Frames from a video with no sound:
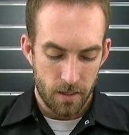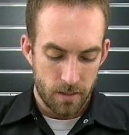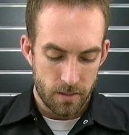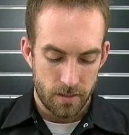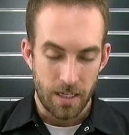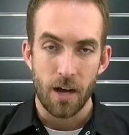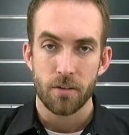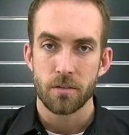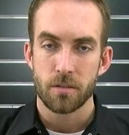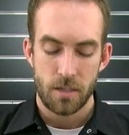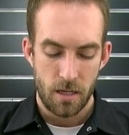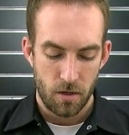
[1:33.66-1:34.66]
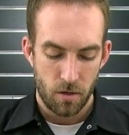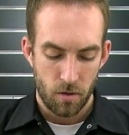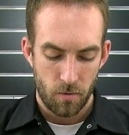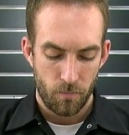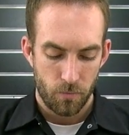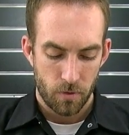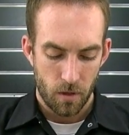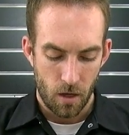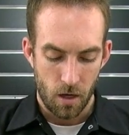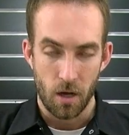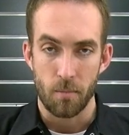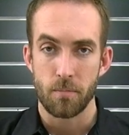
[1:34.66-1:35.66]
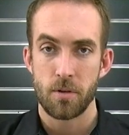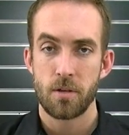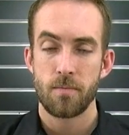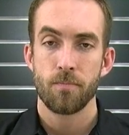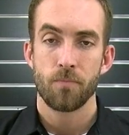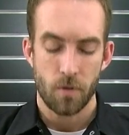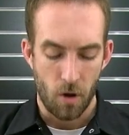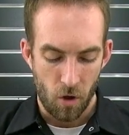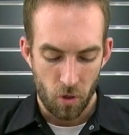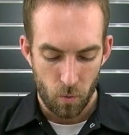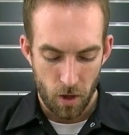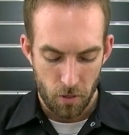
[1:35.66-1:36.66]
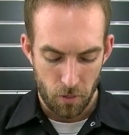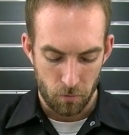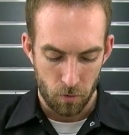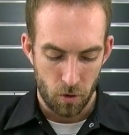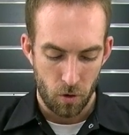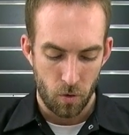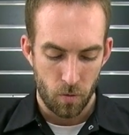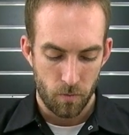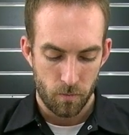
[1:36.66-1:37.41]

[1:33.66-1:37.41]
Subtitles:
Solid steel all the way through,